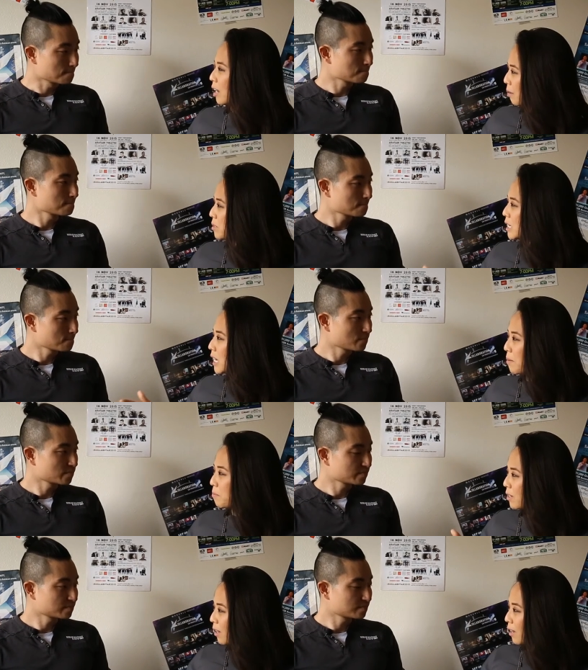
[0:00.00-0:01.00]
Speaker 1: -hmm. an MD
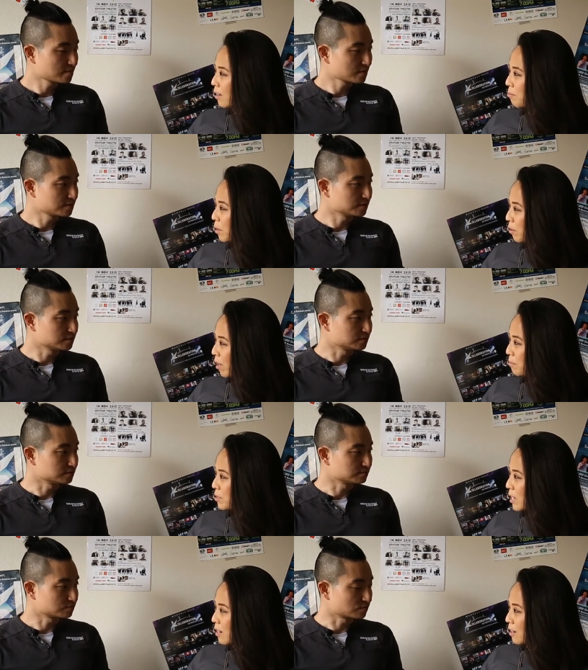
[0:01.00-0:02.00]
MBA program. Mm, you
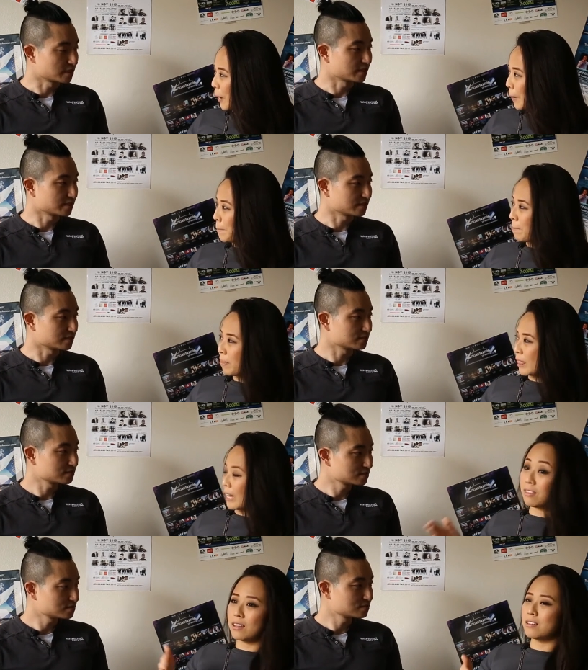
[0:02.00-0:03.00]
said right, yeah.
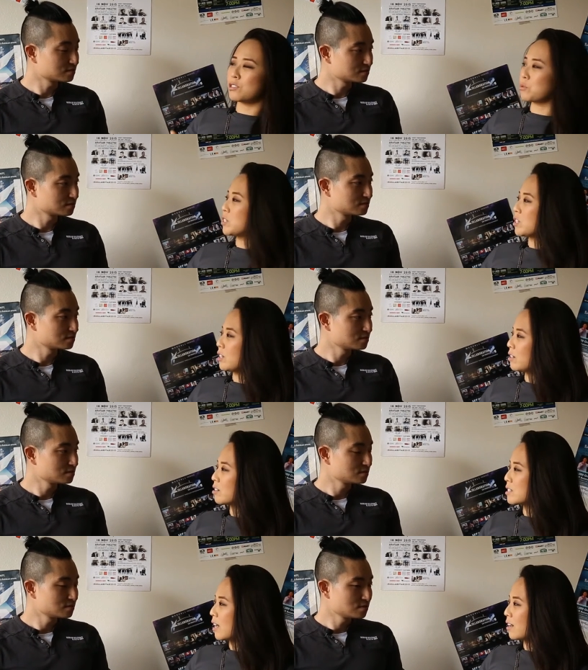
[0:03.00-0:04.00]
And then switching
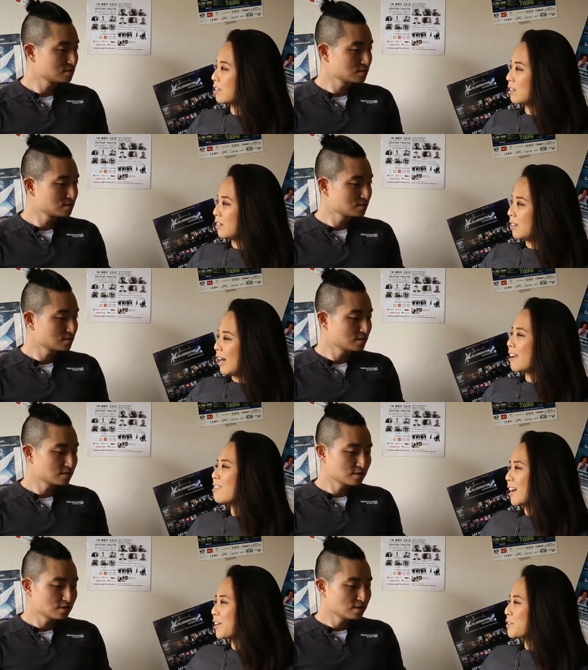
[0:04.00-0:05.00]
gears. How did how did
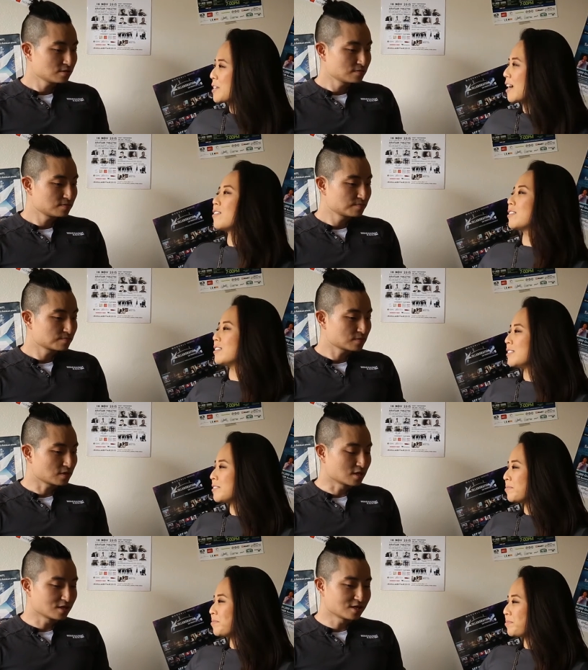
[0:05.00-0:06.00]
that go down?
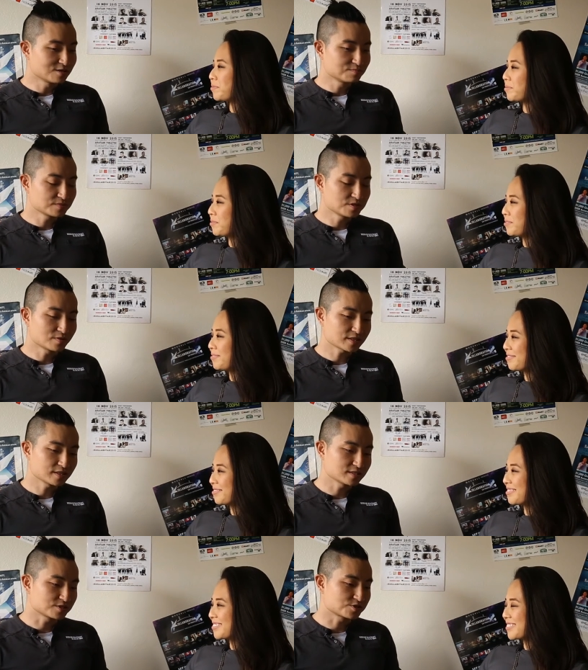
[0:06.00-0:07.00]
Speaker 2: Um, you know, I
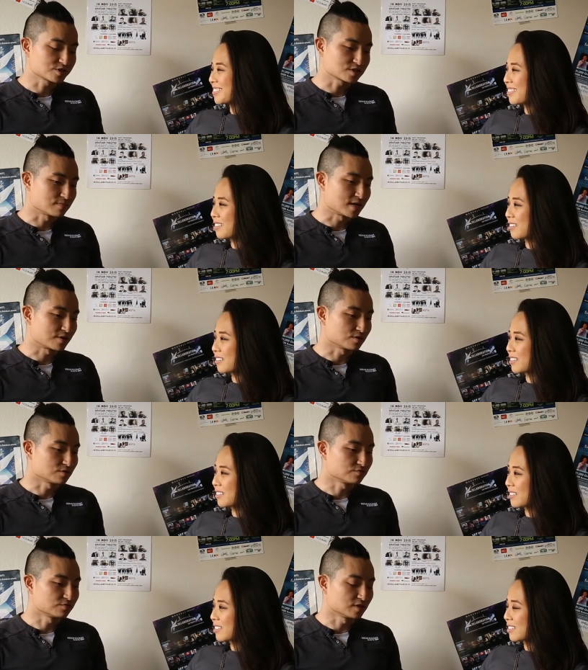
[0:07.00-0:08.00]
think it's just a matter
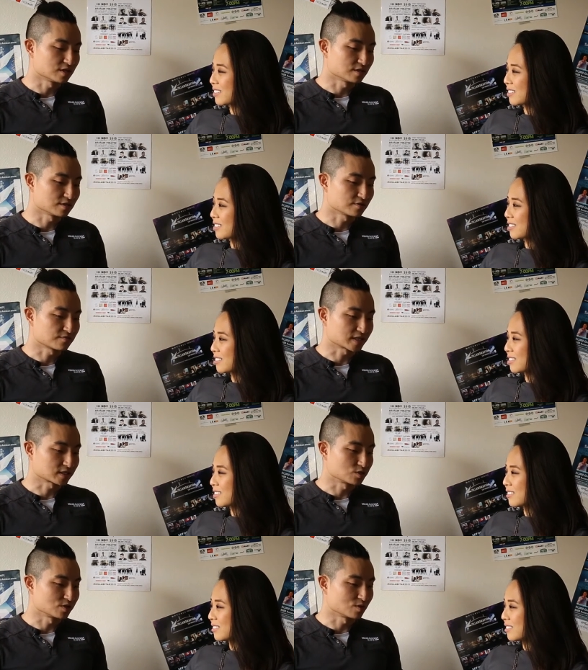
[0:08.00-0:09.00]
of uh, the fact
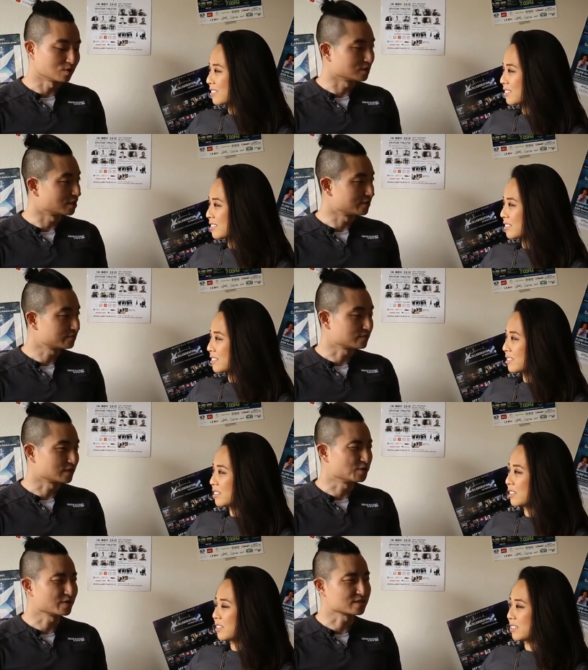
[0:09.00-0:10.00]
that you get one life, and I
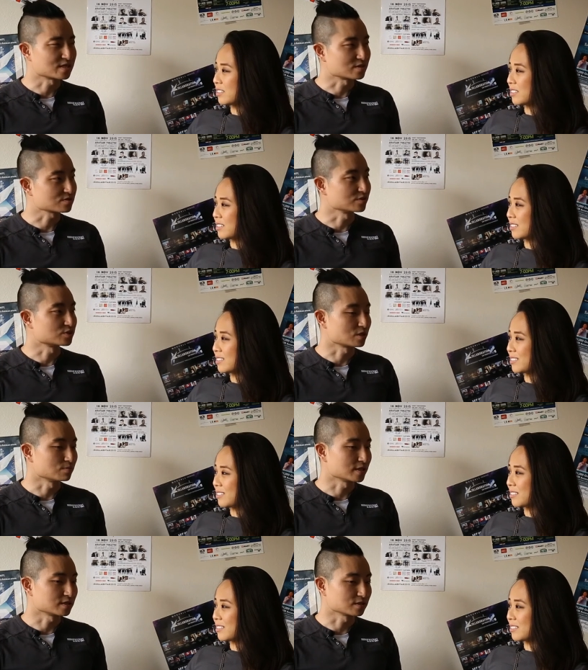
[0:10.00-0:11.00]
know that sounds cliche,
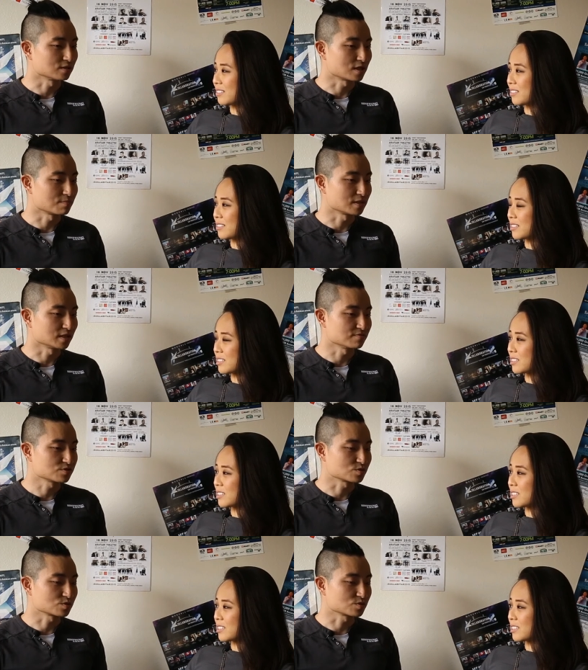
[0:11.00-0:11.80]
but I think a lot of my life